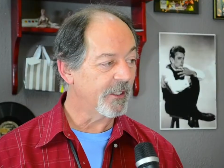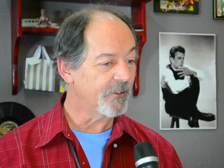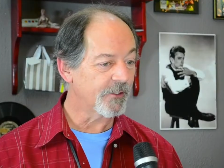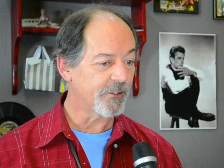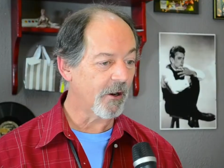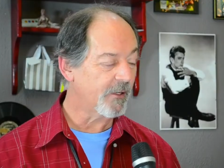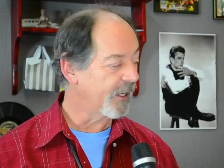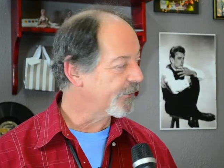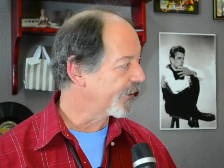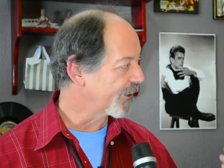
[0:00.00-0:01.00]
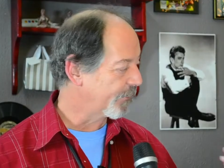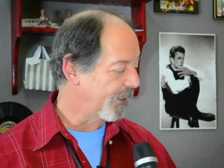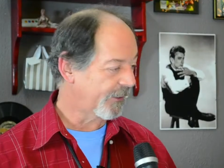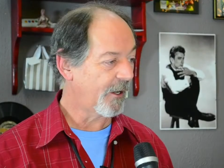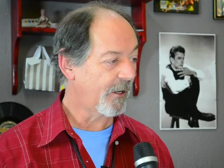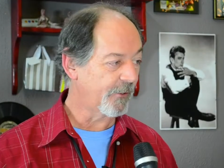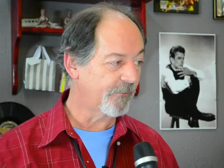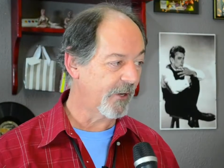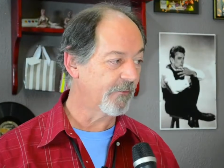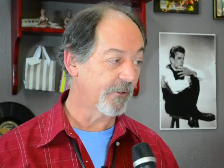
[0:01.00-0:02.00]
you need to start, and you get to pick out
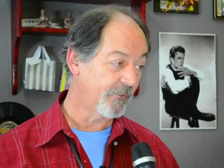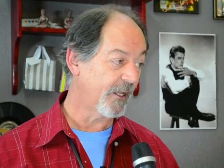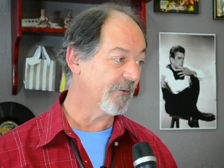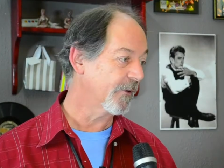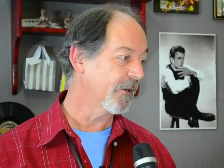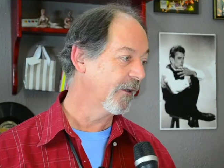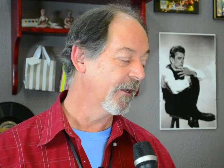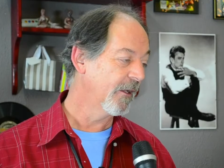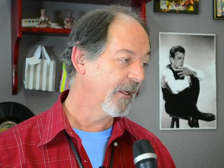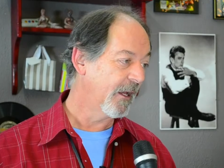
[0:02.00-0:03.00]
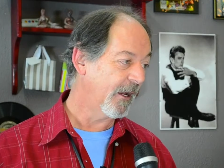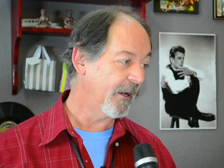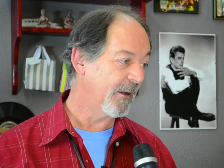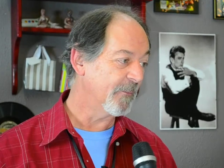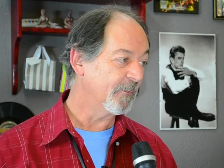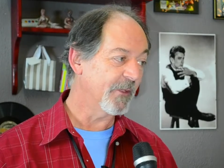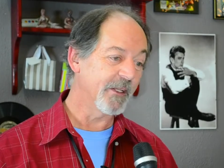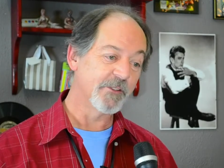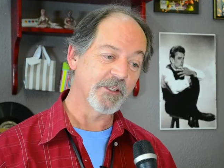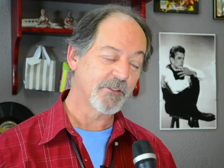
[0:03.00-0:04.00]
your favorite flavor.
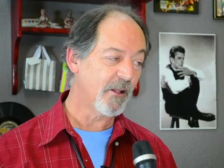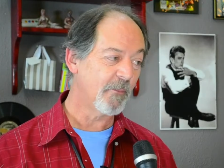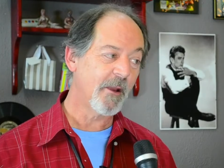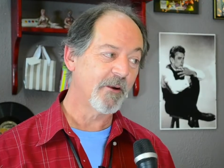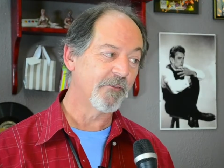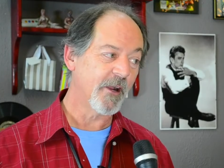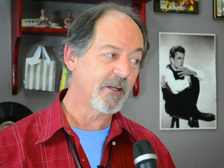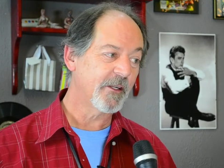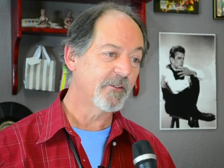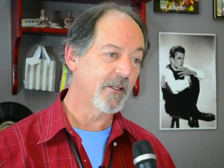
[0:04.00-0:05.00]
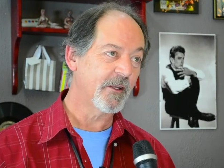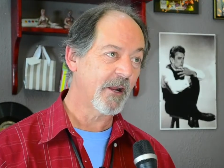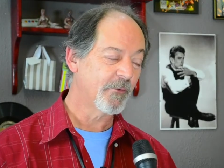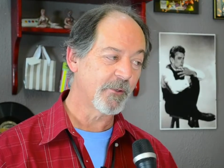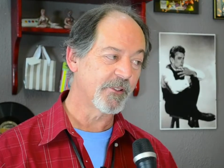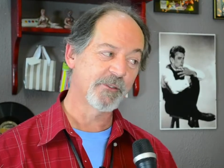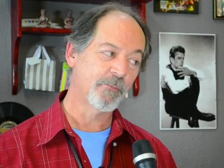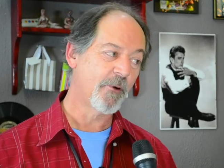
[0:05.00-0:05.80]
It's all a matter of finding everyone's